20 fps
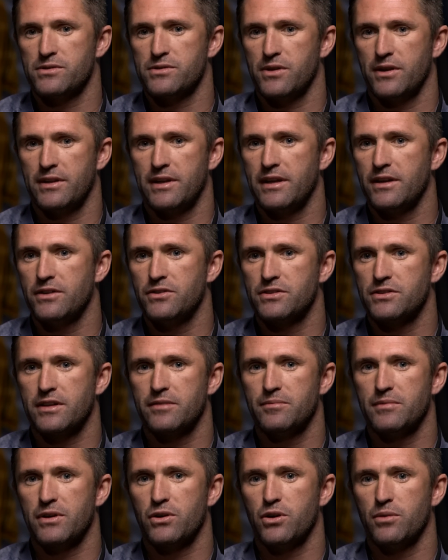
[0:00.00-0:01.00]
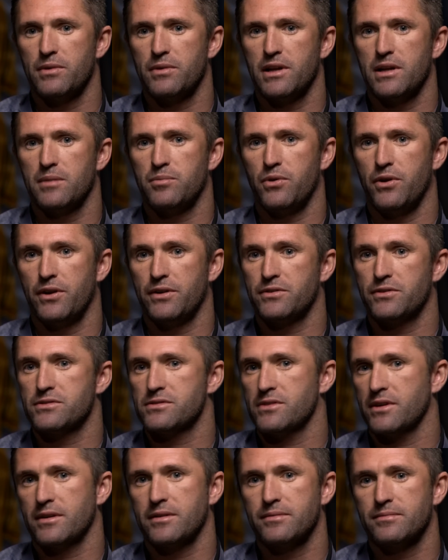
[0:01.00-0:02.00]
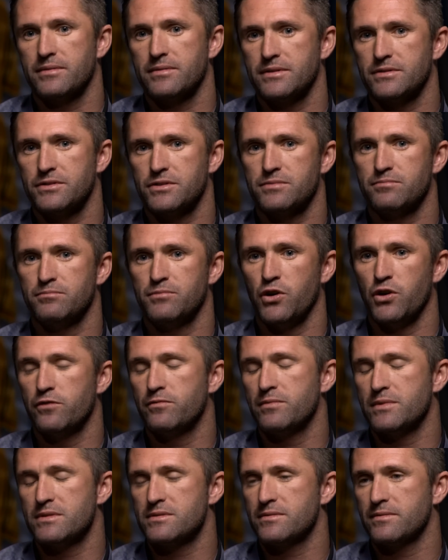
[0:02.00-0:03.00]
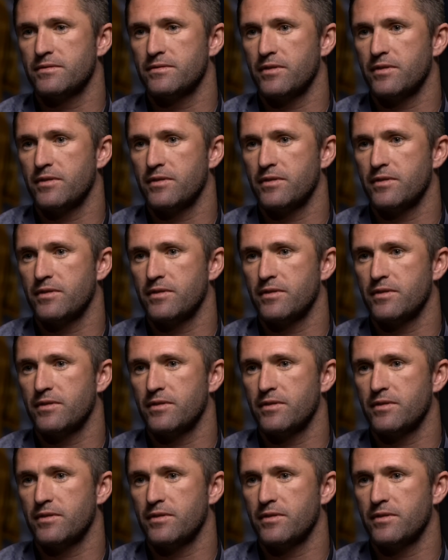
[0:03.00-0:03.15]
So I think you just give them a couple of little pointers, like just movements.